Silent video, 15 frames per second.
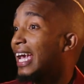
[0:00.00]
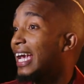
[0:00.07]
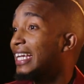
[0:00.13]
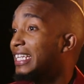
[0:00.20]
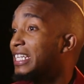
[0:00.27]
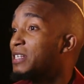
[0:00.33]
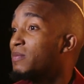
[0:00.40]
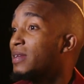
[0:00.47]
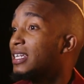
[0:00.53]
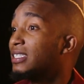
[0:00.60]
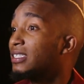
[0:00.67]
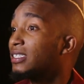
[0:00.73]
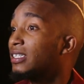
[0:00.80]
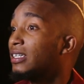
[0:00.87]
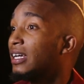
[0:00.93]
En hierdie
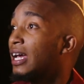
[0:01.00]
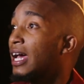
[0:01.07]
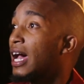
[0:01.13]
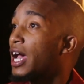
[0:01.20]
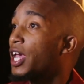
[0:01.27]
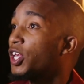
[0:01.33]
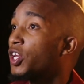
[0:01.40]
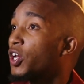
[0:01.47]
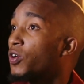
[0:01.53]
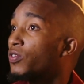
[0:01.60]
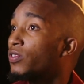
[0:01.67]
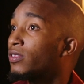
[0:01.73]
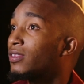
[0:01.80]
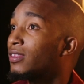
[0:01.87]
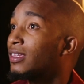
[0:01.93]
mense, you know,
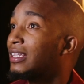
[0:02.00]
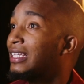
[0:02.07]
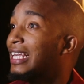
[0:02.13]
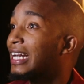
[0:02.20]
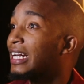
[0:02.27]
die